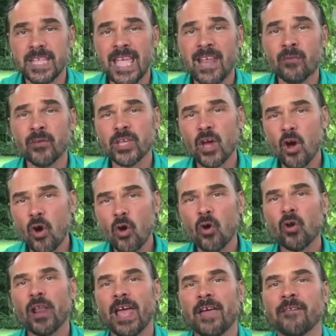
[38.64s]
And we
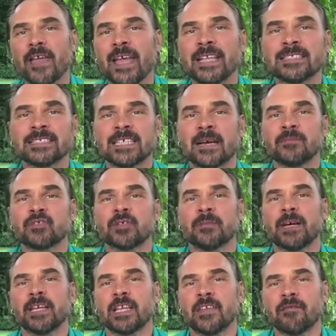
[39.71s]
all have had some
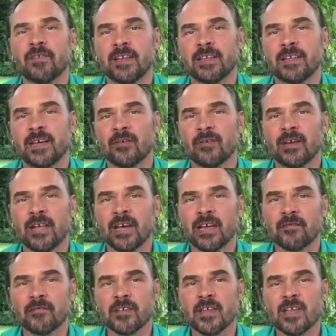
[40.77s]
traumatic event in our
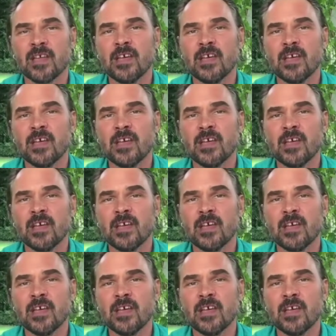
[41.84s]
life.